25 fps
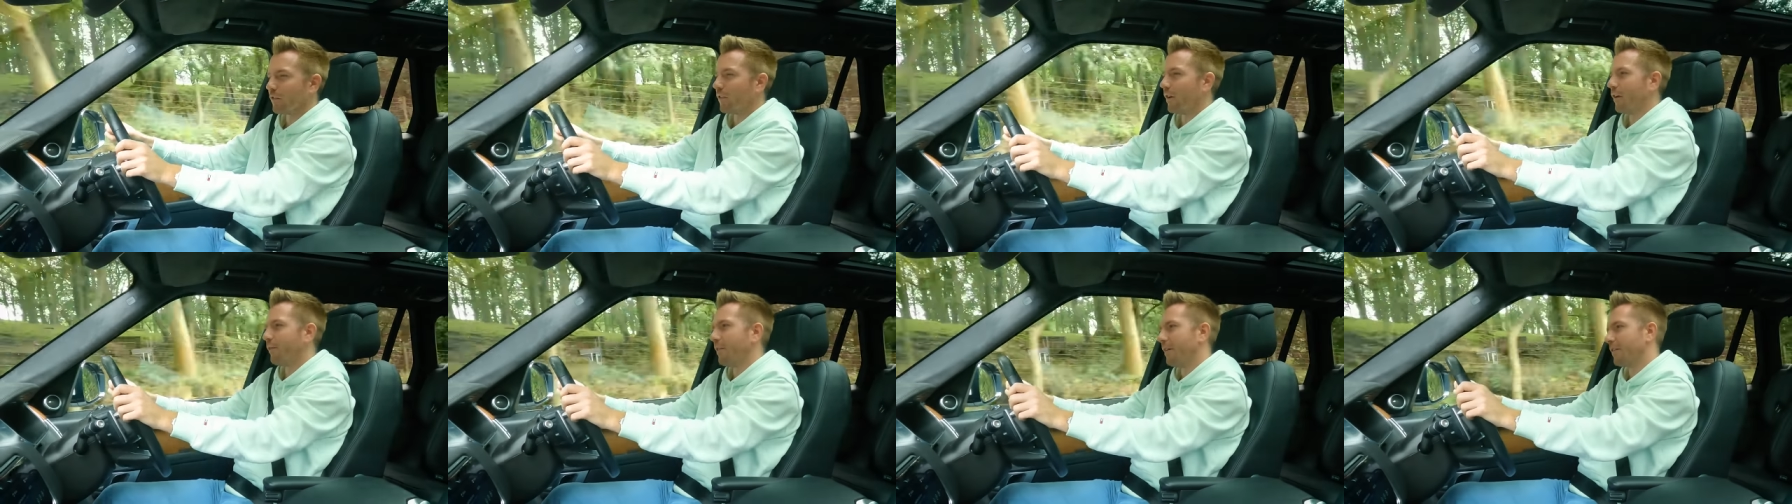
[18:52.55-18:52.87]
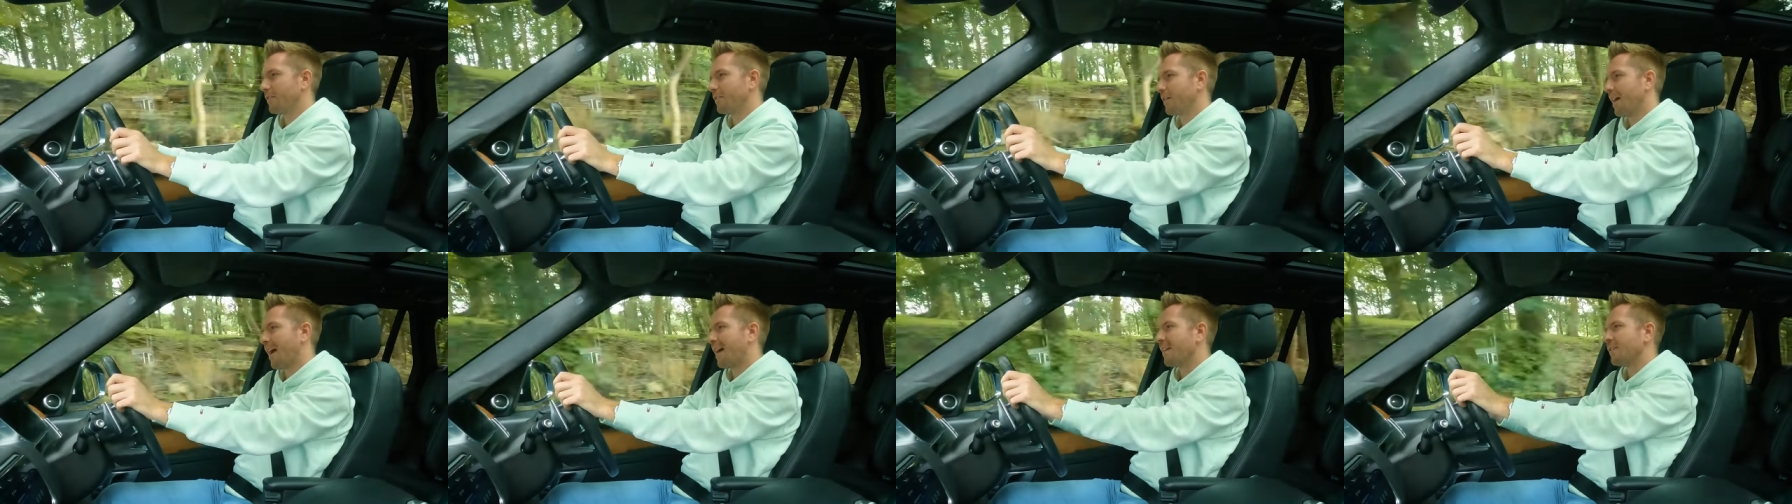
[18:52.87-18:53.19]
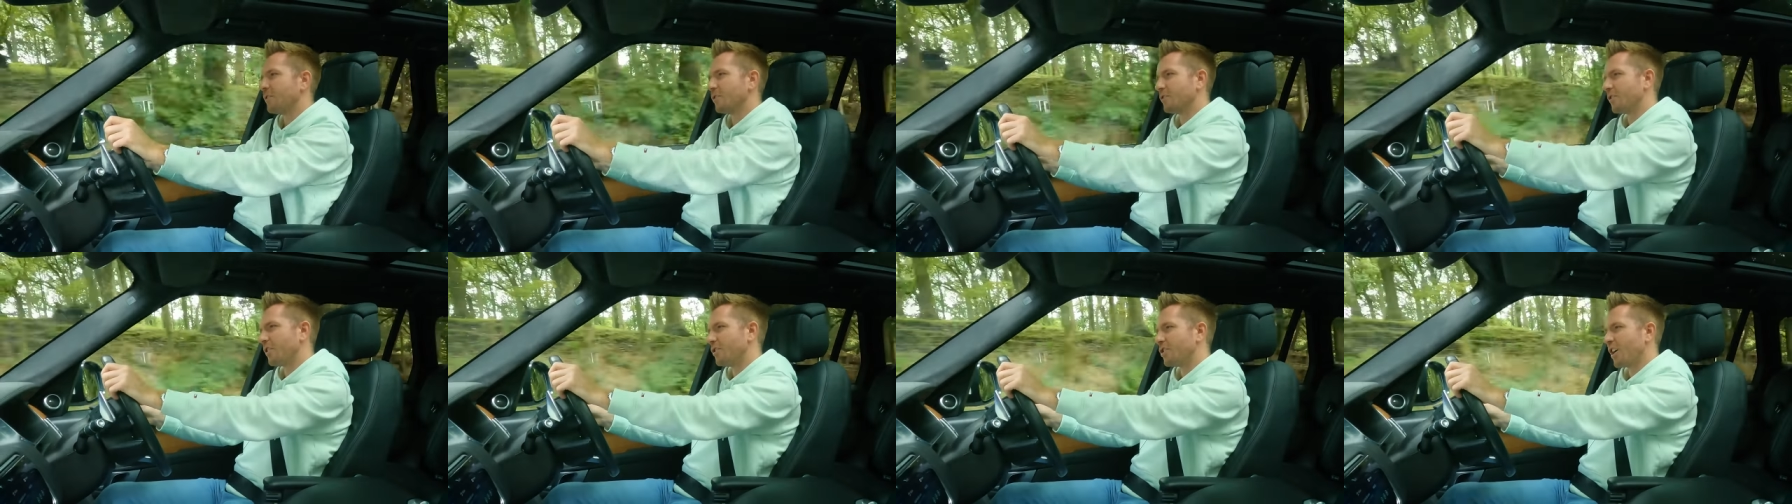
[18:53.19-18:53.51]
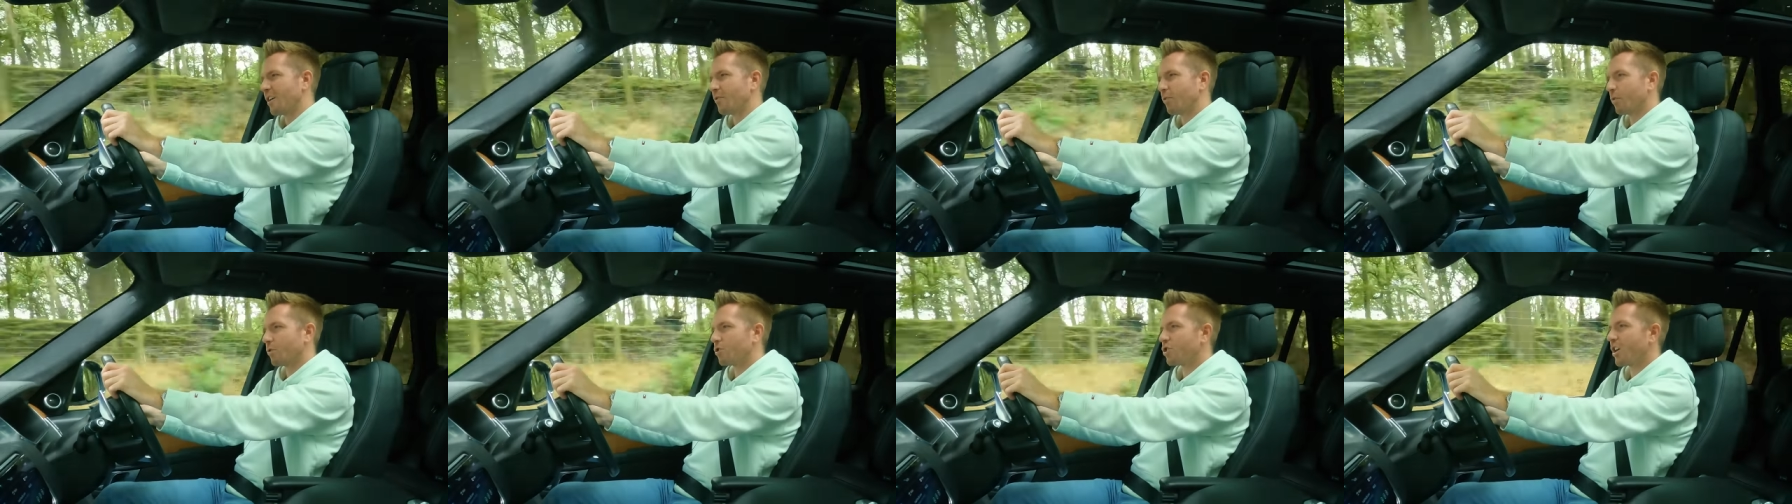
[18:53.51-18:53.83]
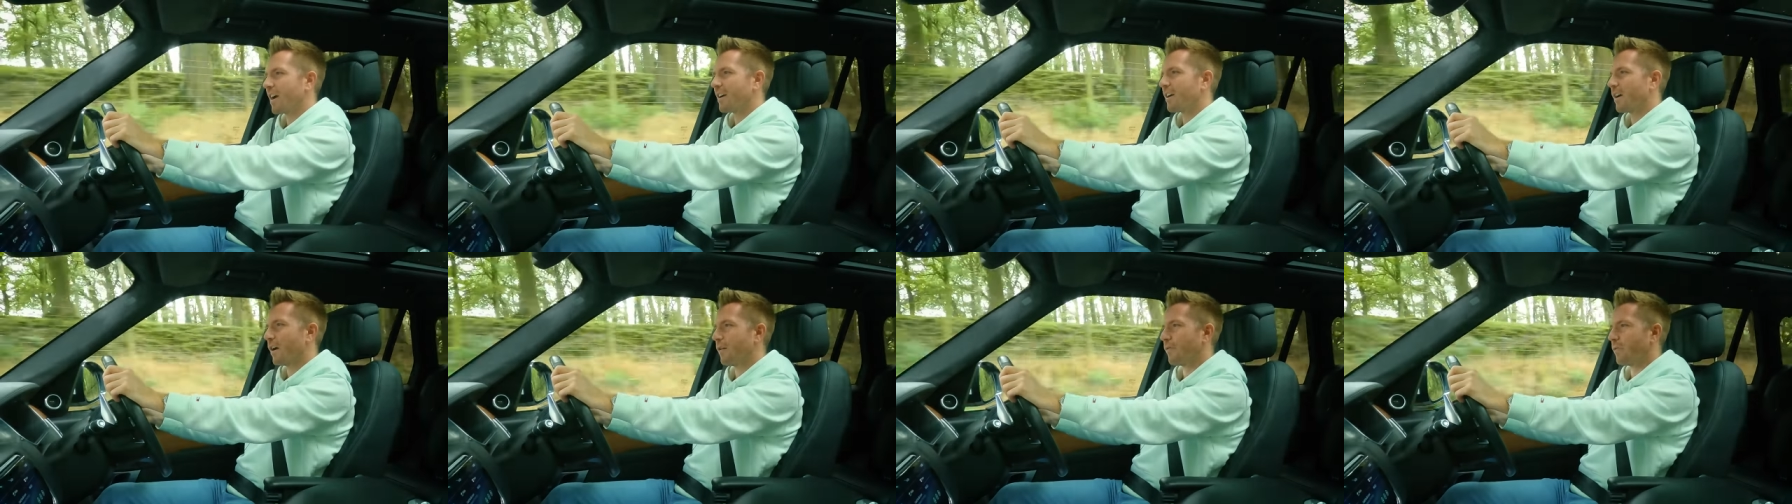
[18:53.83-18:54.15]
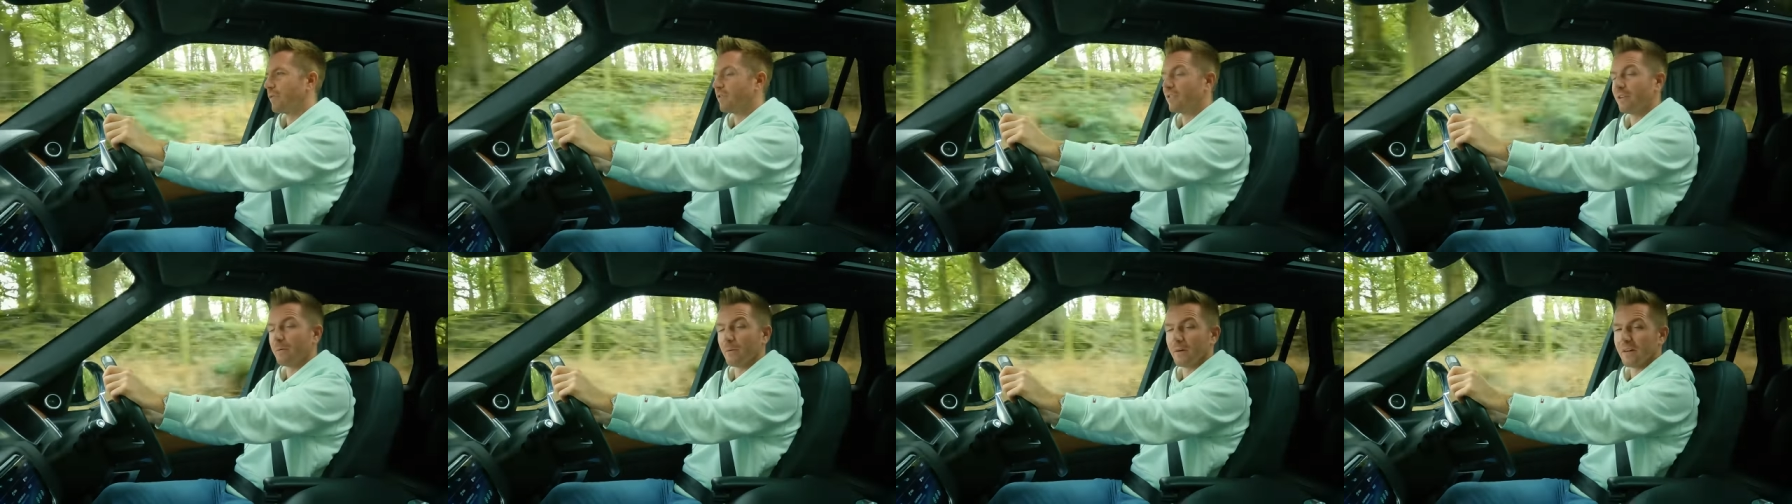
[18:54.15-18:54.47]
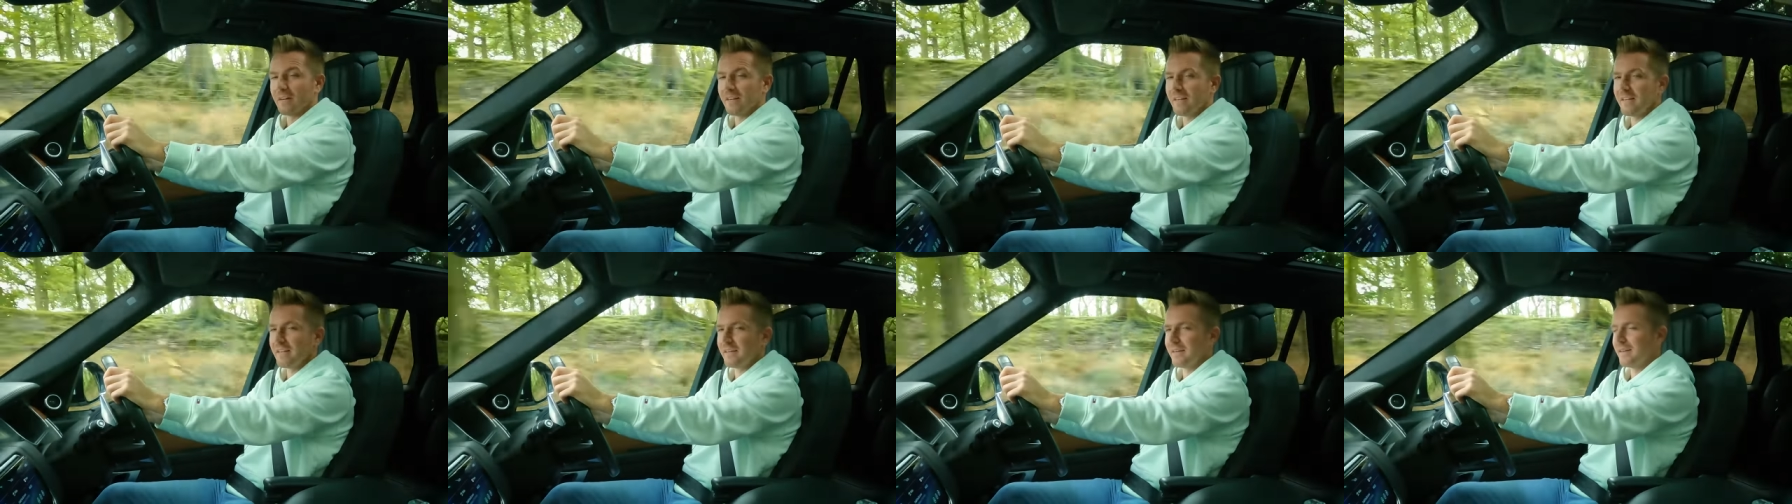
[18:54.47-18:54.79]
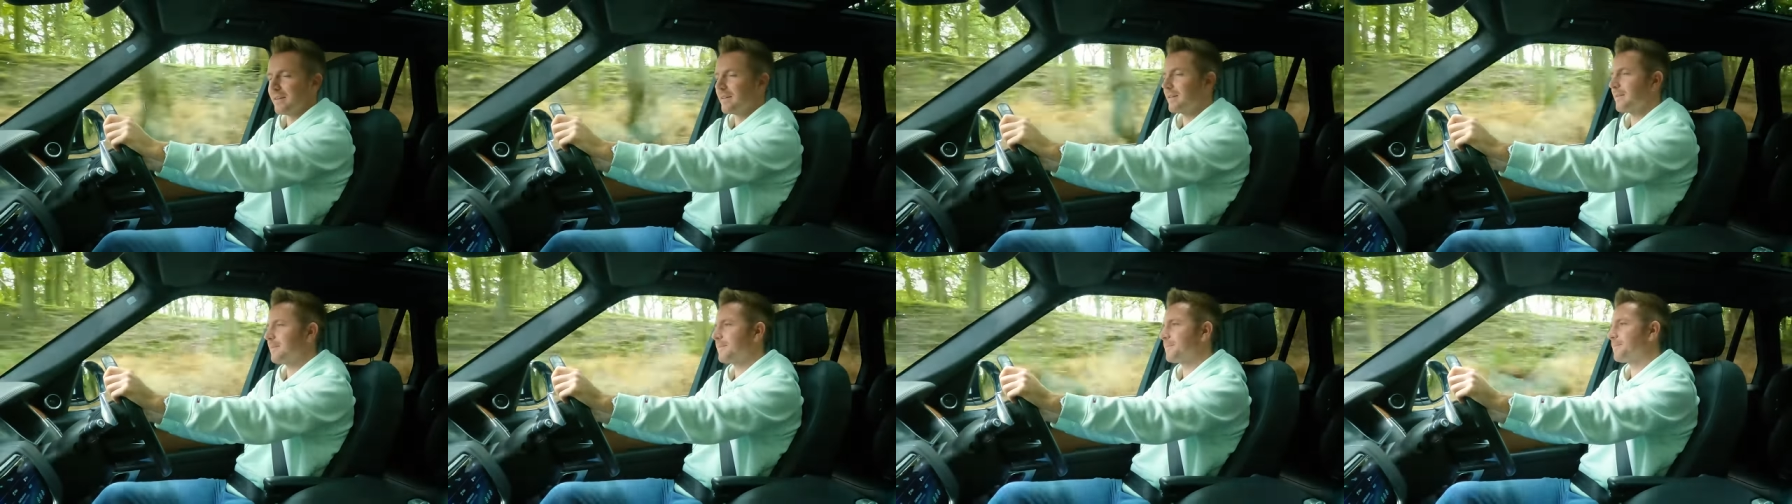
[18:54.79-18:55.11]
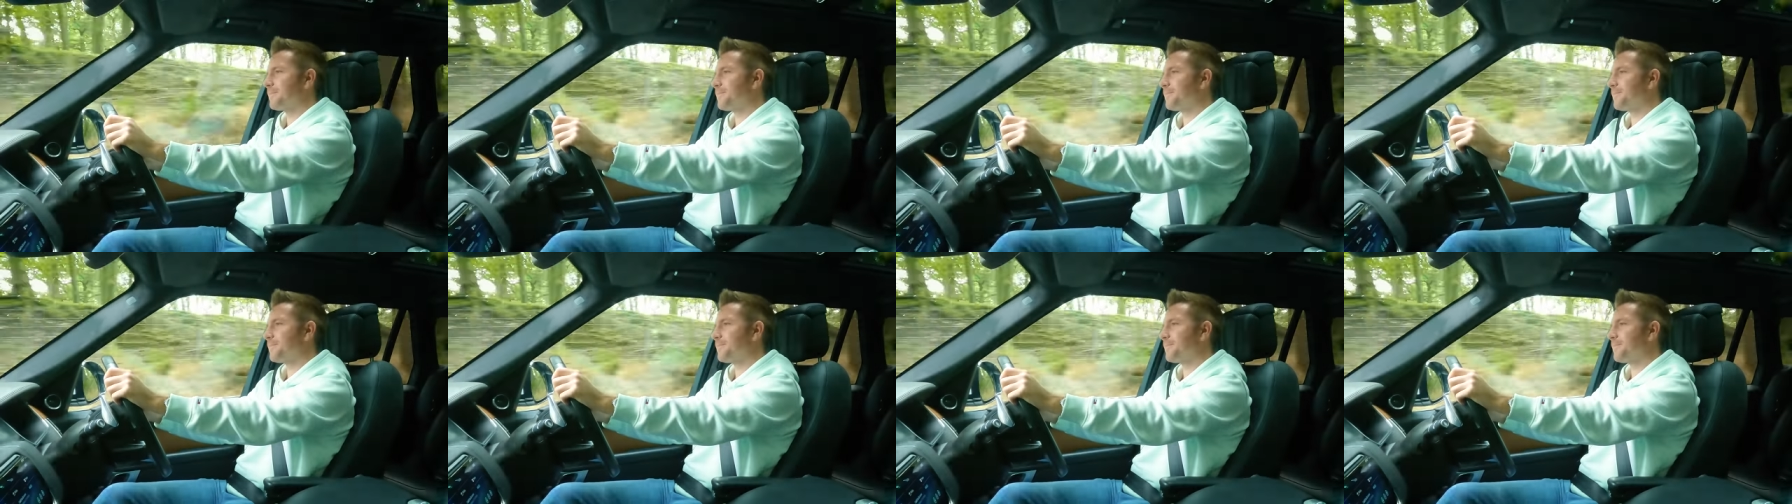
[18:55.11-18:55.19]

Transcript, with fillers: service and just a general check over and see what it needed.